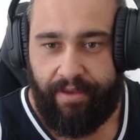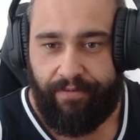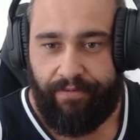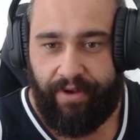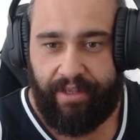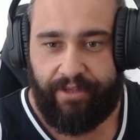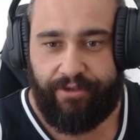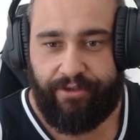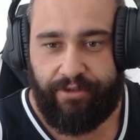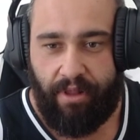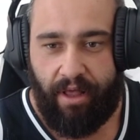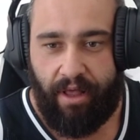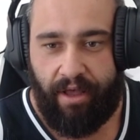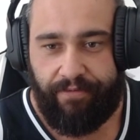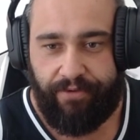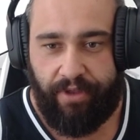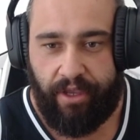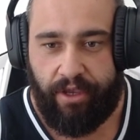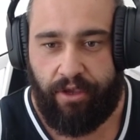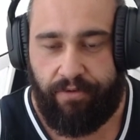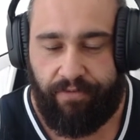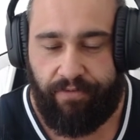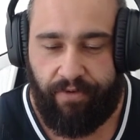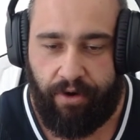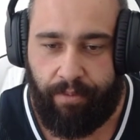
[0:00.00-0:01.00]
Miroslav,
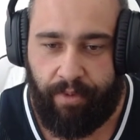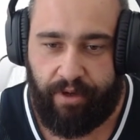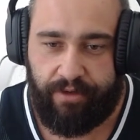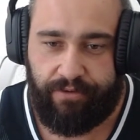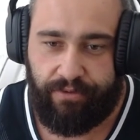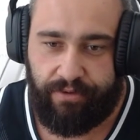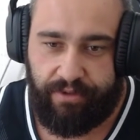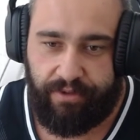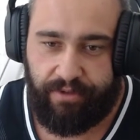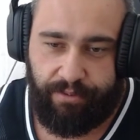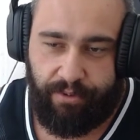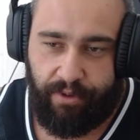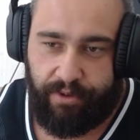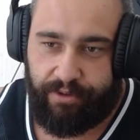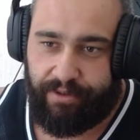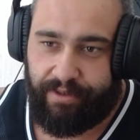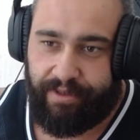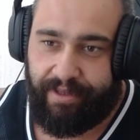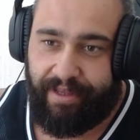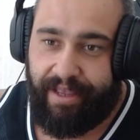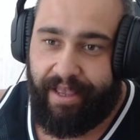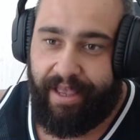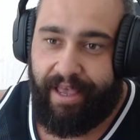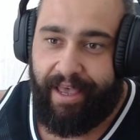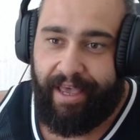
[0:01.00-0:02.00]
thank you very much for the subscription.
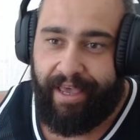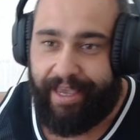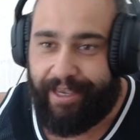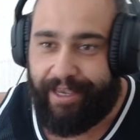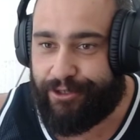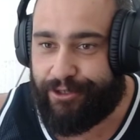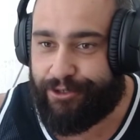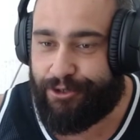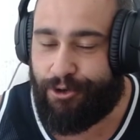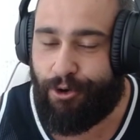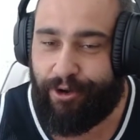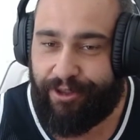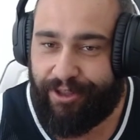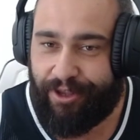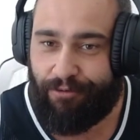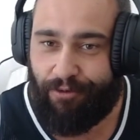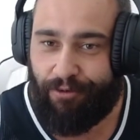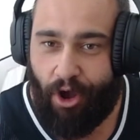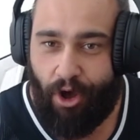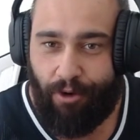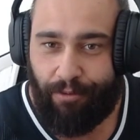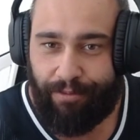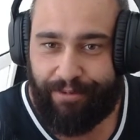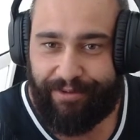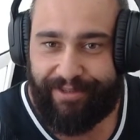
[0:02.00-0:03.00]
He hooked the
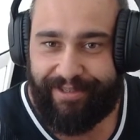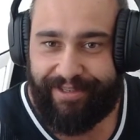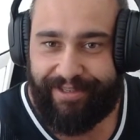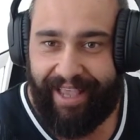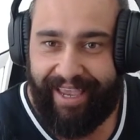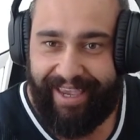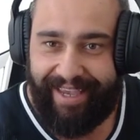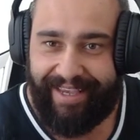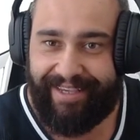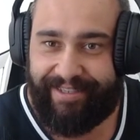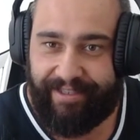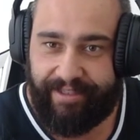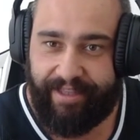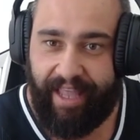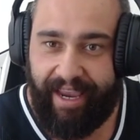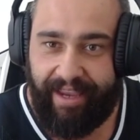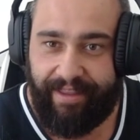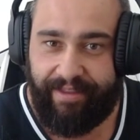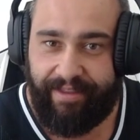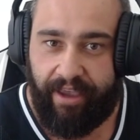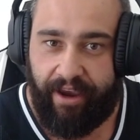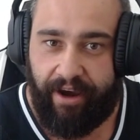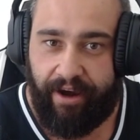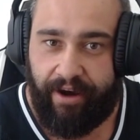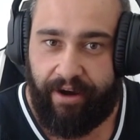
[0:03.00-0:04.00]
ropes and he stayed
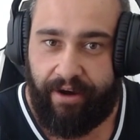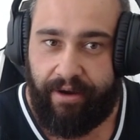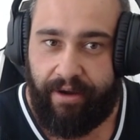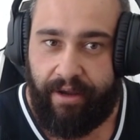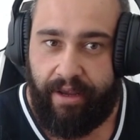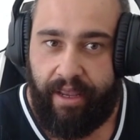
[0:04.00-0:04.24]
there.